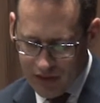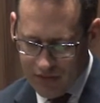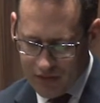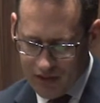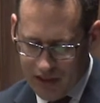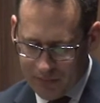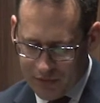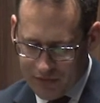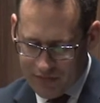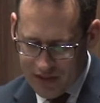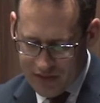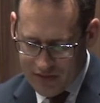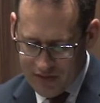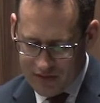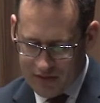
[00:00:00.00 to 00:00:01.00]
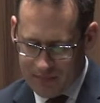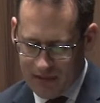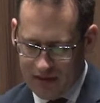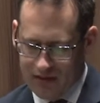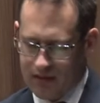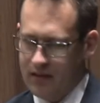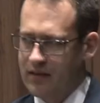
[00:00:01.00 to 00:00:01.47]
Third observation is
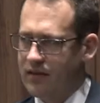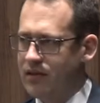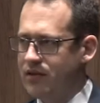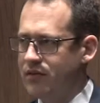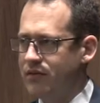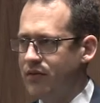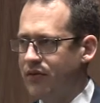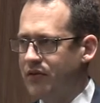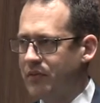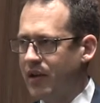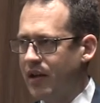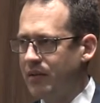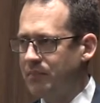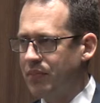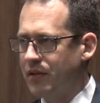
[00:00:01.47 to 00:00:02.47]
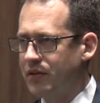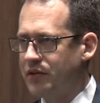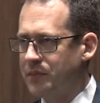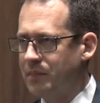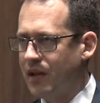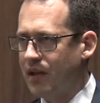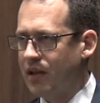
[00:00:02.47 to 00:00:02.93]
about the continued threat
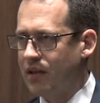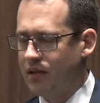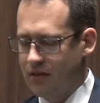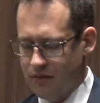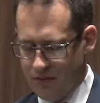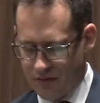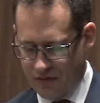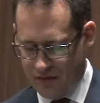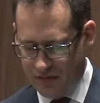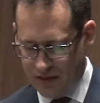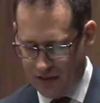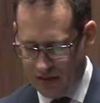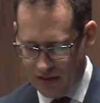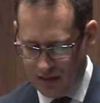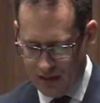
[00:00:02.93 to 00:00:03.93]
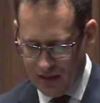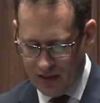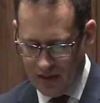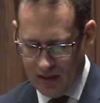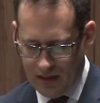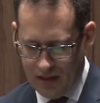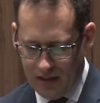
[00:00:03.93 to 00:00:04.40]
posed by North Korea.
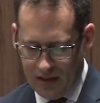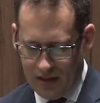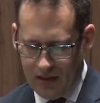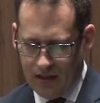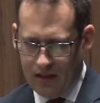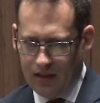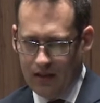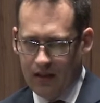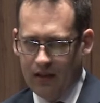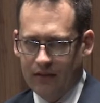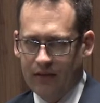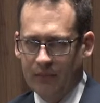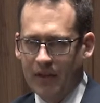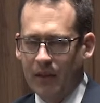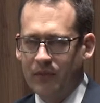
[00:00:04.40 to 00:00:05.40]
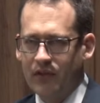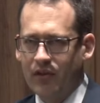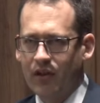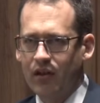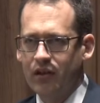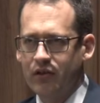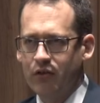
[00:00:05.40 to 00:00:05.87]
sometimes
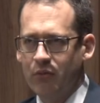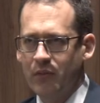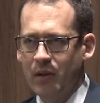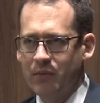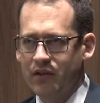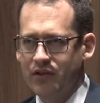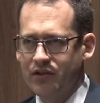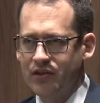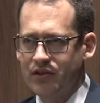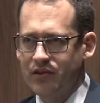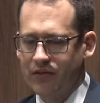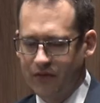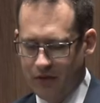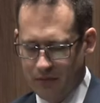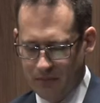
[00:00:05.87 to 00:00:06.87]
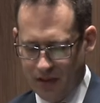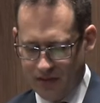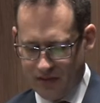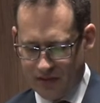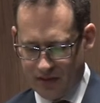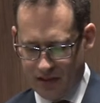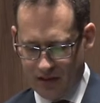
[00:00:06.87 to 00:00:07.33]
it's hard to remember that just a few
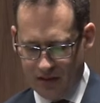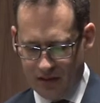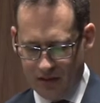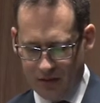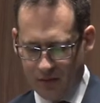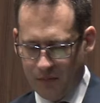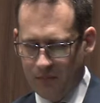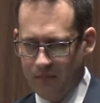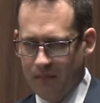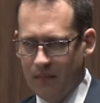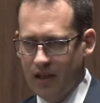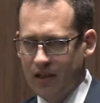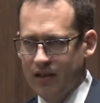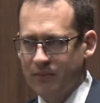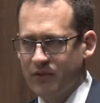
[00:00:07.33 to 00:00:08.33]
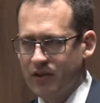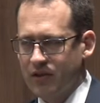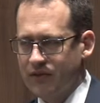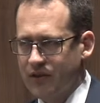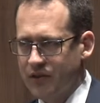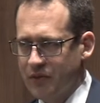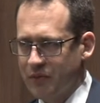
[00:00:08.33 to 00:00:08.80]
months ago, many
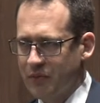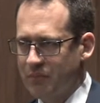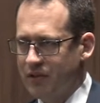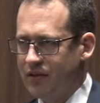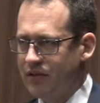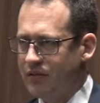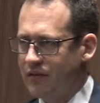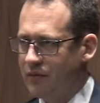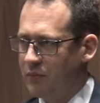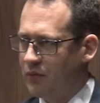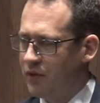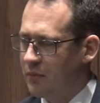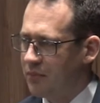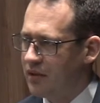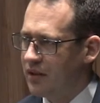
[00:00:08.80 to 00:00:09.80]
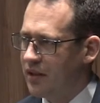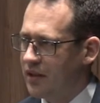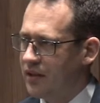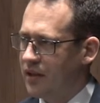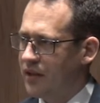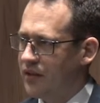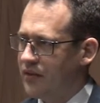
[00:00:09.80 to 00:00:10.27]
observers were, were
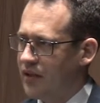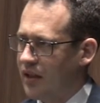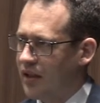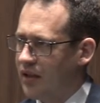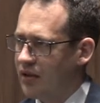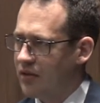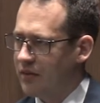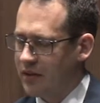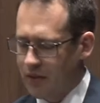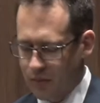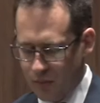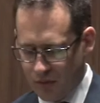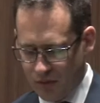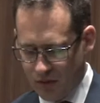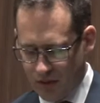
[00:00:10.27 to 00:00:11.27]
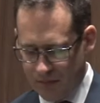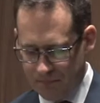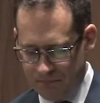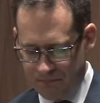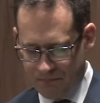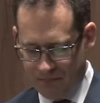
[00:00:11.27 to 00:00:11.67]
predicting a second Korean War,